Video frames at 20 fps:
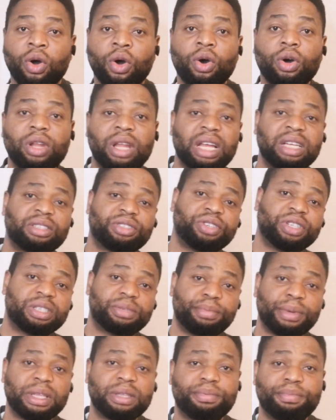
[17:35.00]
Other
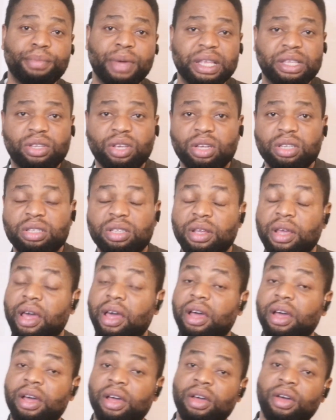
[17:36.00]
treatment
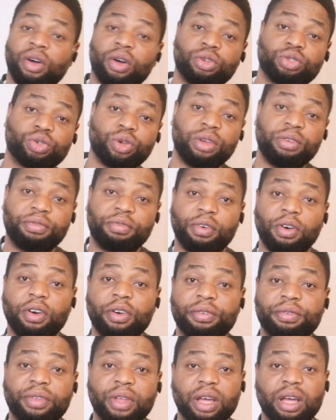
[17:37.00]
methods also
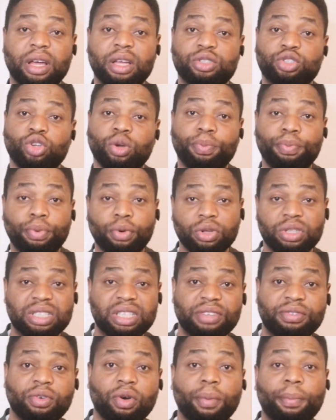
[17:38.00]
involve
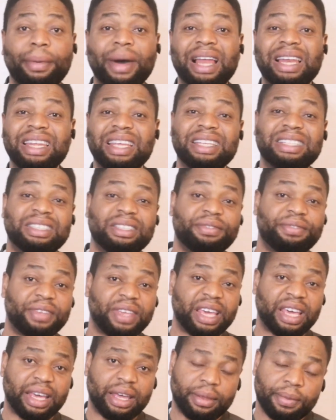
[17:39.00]
supportive or palliative
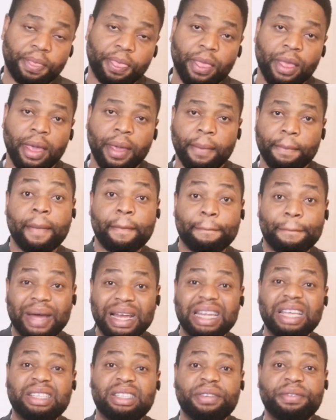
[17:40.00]
care.
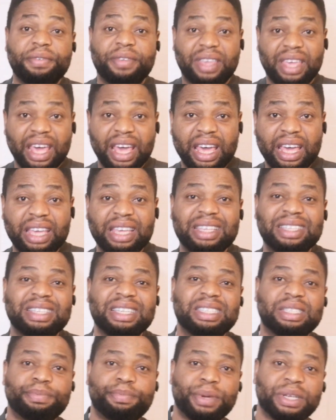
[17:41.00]
Palliative care is
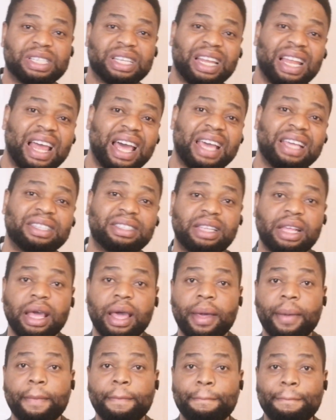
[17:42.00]
a
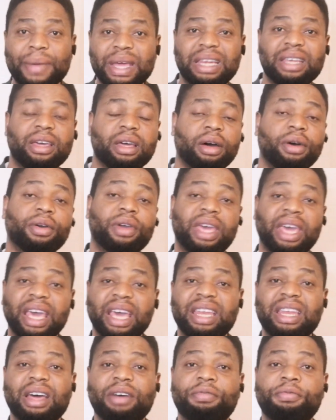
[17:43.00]
specialized medical
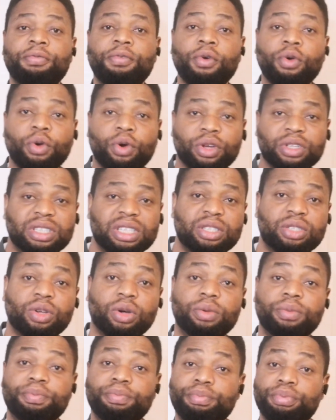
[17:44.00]
care that focuses
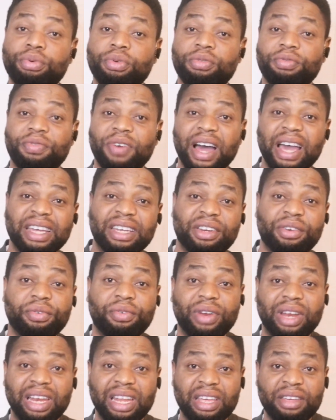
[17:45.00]
on
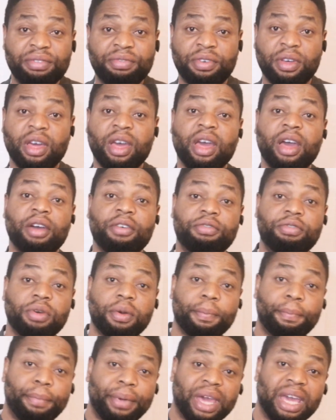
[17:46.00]
providing relief
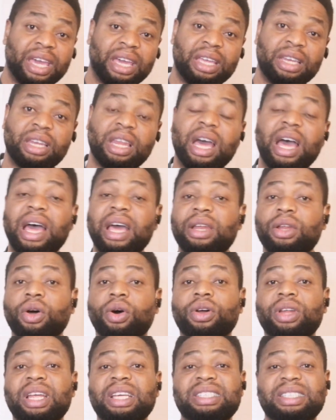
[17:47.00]
from pain
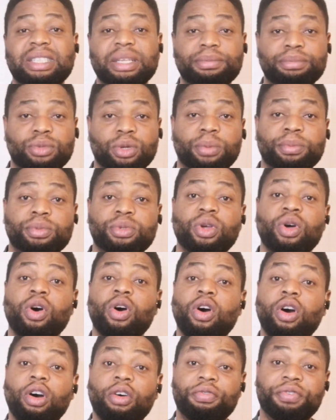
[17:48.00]
and other symptoms
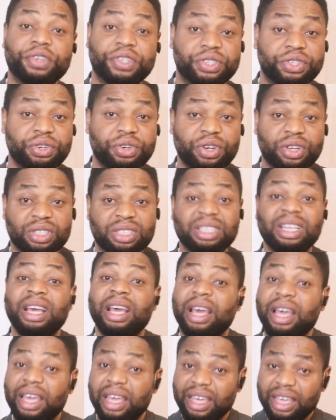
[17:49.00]
of a serious
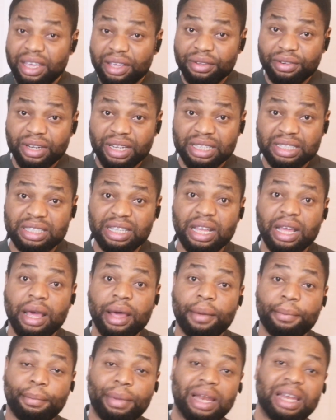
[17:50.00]
illness.
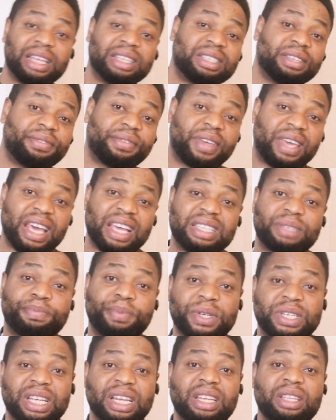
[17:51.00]
Palliative care
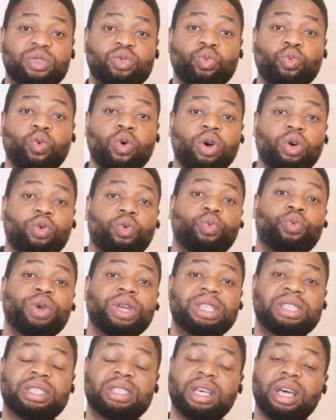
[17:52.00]
specialists work
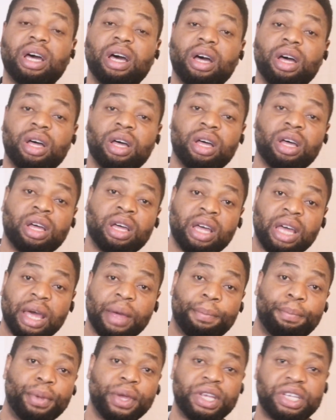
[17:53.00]
with
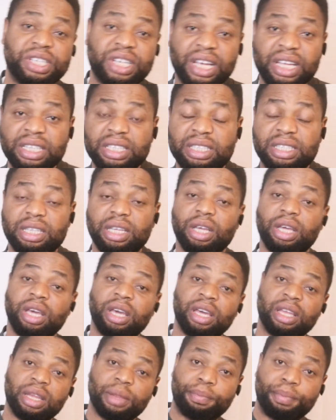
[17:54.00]
a patient,
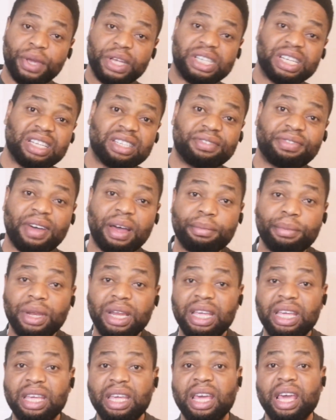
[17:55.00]
the patient's
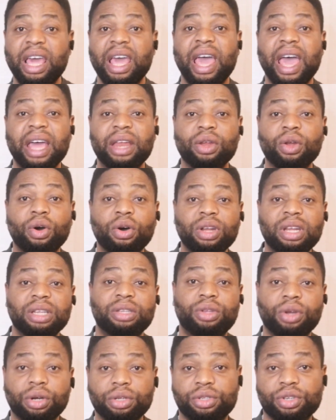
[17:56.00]
family, and
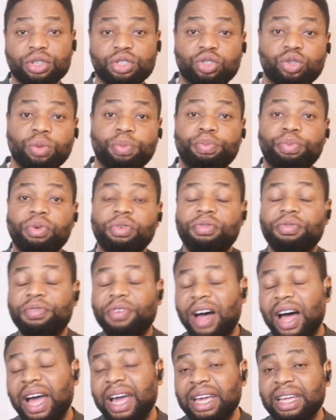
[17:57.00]
other doctors to
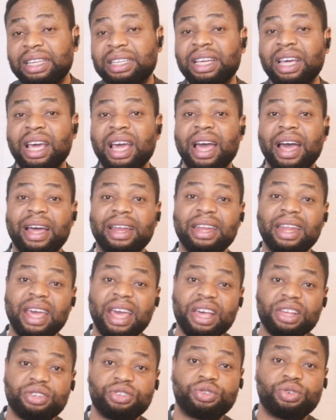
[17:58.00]
provide an
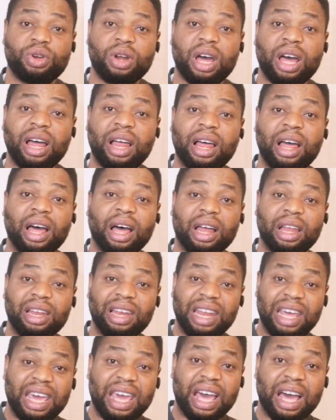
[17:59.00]
extra
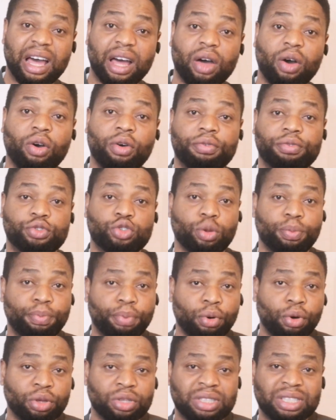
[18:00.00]
layer of
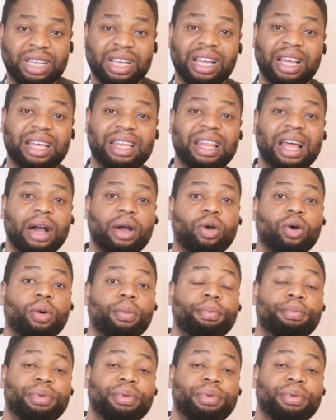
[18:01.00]
support that